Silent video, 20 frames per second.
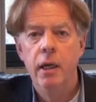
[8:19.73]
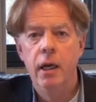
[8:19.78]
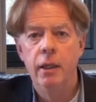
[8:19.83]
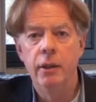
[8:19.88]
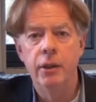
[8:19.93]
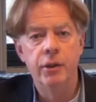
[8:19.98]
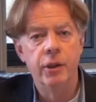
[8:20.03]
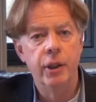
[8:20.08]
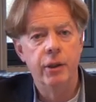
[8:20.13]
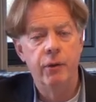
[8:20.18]

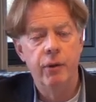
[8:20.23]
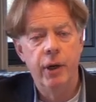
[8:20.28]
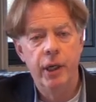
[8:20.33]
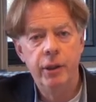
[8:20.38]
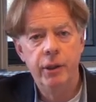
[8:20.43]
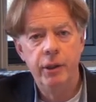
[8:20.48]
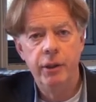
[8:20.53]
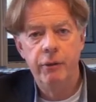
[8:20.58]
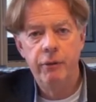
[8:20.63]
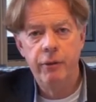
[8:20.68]
And the
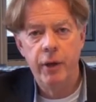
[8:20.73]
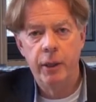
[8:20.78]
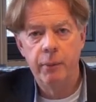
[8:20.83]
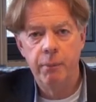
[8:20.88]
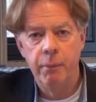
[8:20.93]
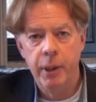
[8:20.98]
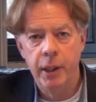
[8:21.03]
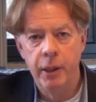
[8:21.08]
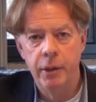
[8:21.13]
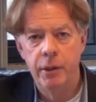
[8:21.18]
generation
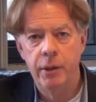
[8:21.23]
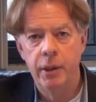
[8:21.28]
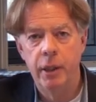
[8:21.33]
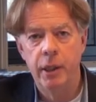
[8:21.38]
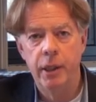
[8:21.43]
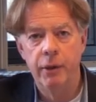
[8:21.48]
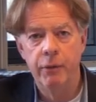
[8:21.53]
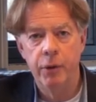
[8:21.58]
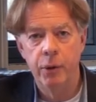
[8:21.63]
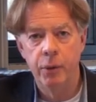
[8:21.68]
effect means that
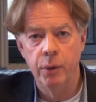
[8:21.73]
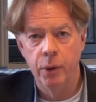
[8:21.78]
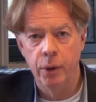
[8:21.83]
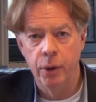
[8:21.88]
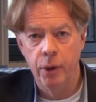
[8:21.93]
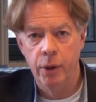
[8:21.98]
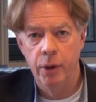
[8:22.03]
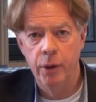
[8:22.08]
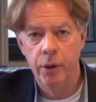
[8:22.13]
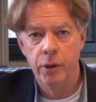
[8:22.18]
if you
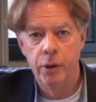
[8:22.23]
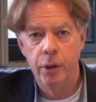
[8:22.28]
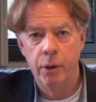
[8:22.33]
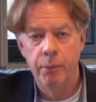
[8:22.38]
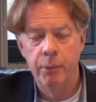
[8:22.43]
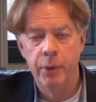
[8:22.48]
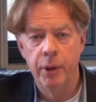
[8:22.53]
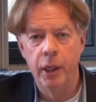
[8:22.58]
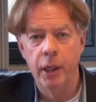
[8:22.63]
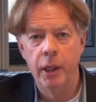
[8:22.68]
learn
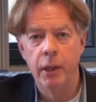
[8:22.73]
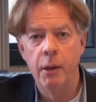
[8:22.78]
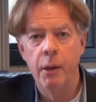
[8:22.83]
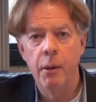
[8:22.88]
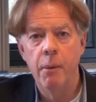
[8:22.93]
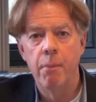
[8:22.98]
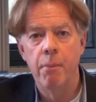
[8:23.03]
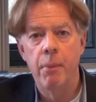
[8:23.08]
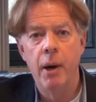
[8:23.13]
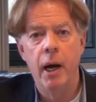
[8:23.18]
something
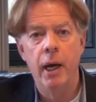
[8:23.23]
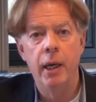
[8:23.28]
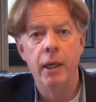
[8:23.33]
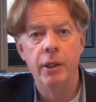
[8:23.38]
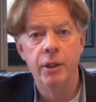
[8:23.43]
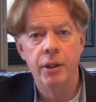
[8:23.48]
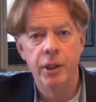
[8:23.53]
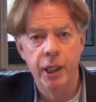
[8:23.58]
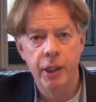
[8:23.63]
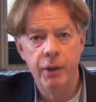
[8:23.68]
by
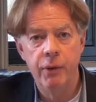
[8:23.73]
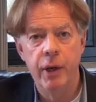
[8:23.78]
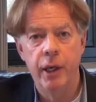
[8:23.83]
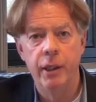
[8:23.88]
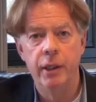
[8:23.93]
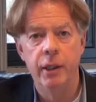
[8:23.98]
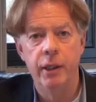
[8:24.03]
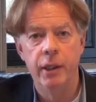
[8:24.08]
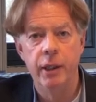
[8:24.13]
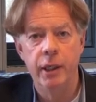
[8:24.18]

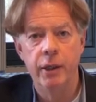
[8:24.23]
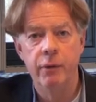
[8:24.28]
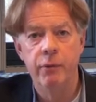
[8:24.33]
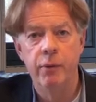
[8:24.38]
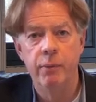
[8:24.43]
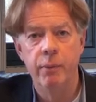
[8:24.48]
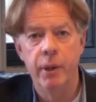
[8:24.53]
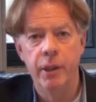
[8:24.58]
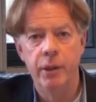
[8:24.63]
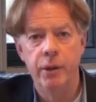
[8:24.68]
generating the
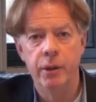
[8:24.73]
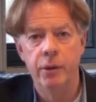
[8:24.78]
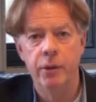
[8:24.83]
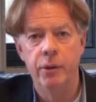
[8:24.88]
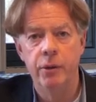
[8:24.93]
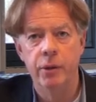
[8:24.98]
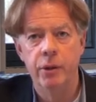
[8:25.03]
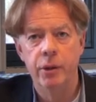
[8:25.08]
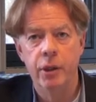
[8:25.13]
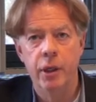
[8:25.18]
information
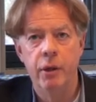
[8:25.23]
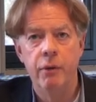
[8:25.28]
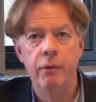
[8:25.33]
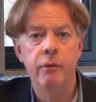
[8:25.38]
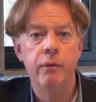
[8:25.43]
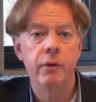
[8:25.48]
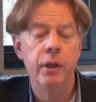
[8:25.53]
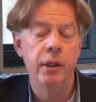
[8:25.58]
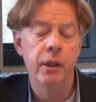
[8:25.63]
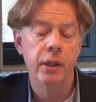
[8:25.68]

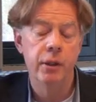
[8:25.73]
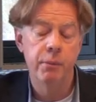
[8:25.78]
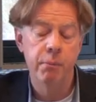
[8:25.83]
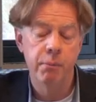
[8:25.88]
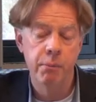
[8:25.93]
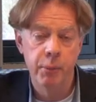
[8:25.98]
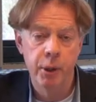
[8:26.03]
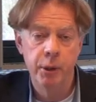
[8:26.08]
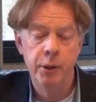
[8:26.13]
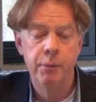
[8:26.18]
yourself, that is
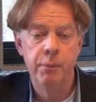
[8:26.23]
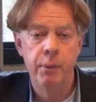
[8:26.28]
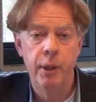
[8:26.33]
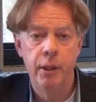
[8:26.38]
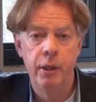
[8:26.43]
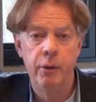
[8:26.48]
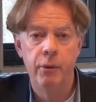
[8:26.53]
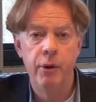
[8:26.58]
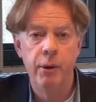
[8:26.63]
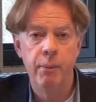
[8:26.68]
much
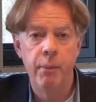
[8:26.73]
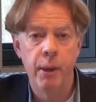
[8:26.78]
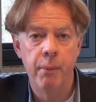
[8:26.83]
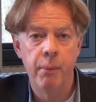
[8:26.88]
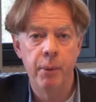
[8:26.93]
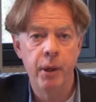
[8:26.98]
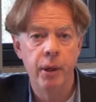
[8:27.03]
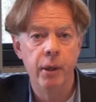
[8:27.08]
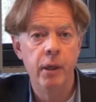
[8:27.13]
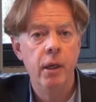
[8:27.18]
better
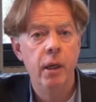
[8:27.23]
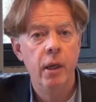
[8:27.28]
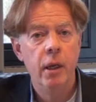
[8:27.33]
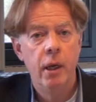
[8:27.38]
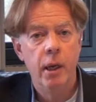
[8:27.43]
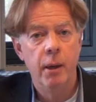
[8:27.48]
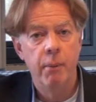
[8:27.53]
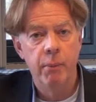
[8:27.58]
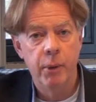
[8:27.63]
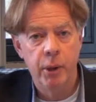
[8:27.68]
remembered
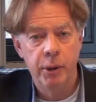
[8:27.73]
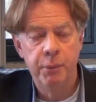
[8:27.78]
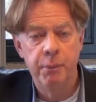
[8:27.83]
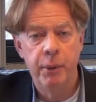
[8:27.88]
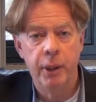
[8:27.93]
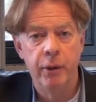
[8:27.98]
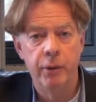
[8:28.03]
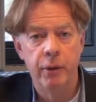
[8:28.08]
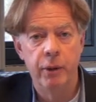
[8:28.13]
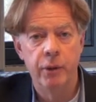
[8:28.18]
and much
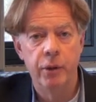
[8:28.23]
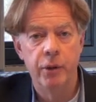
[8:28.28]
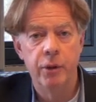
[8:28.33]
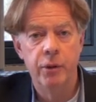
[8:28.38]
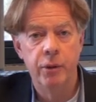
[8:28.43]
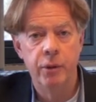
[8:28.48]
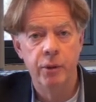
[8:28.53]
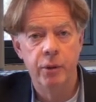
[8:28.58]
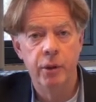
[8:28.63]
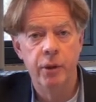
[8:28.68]
better
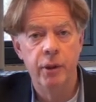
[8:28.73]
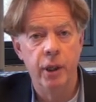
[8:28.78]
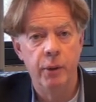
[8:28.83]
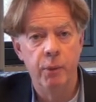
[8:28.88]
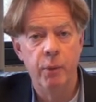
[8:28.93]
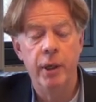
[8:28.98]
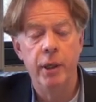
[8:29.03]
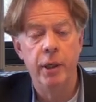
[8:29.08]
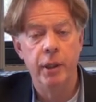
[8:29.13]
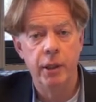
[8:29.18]
understood
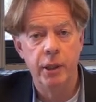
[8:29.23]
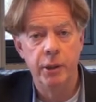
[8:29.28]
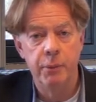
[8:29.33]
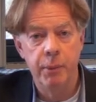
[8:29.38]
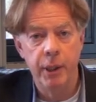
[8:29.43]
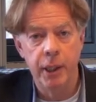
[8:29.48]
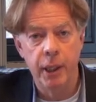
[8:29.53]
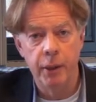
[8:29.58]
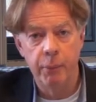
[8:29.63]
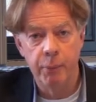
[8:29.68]
than when it is
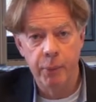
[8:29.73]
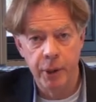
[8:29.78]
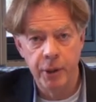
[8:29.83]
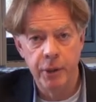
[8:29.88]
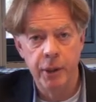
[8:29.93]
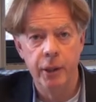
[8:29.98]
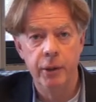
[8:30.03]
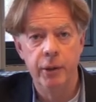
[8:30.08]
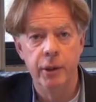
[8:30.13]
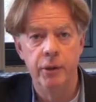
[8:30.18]
being
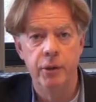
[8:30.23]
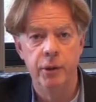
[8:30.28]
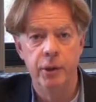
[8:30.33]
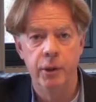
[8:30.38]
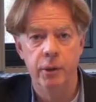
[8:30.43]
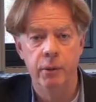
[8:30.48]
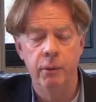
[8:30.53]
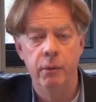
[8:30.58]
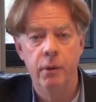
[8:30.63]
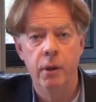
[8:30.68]
presented to
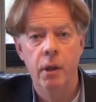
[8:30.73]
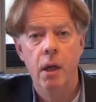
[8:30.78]
you.